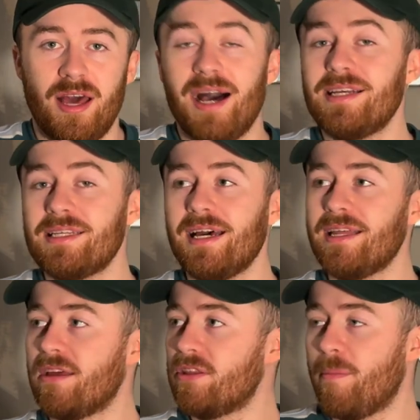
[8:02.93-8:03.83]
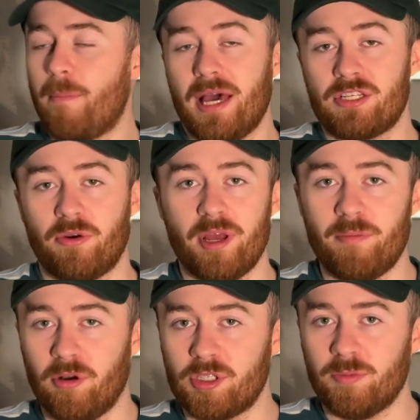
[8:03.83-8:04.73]
Has he had the best career
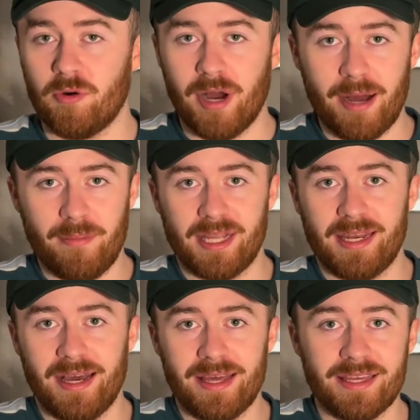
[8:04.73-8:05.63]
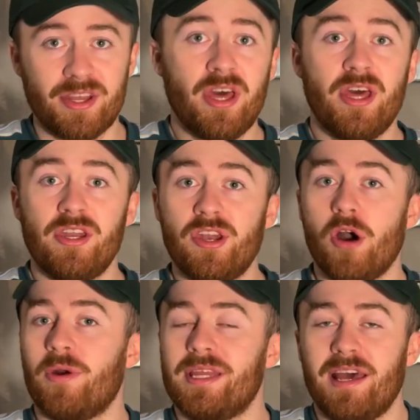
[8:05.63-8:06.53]
possible at Man United?
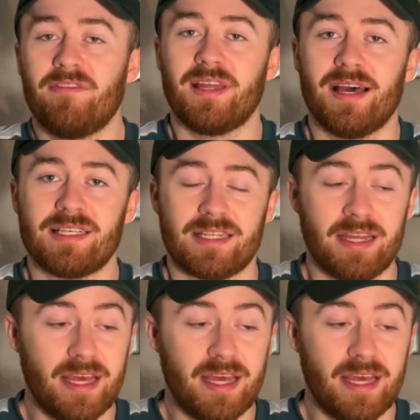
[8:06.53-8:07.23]
No, he definitely hasn't.